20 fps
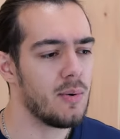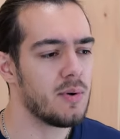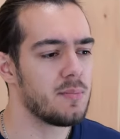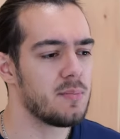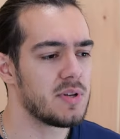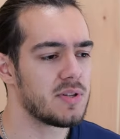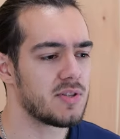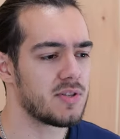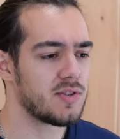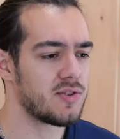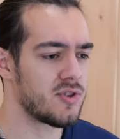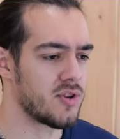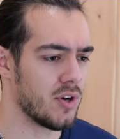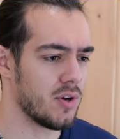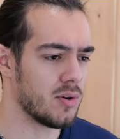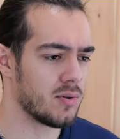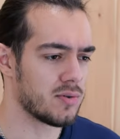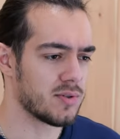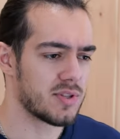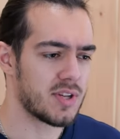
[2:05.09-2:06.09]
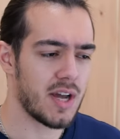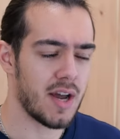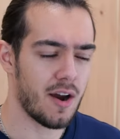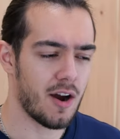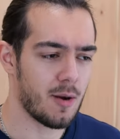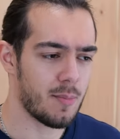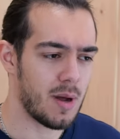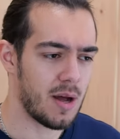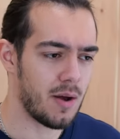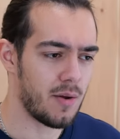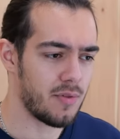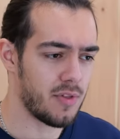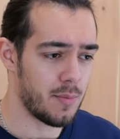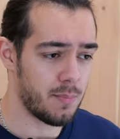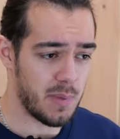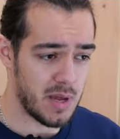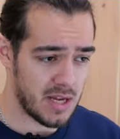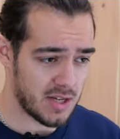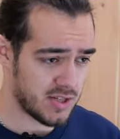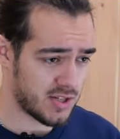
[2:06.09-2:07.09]
would Mrs. Jones care about the
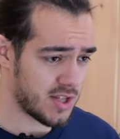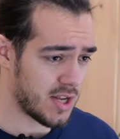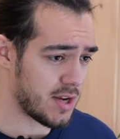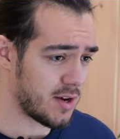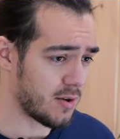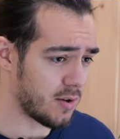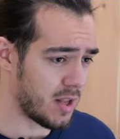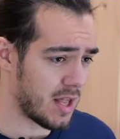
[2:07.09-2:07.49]
base that you're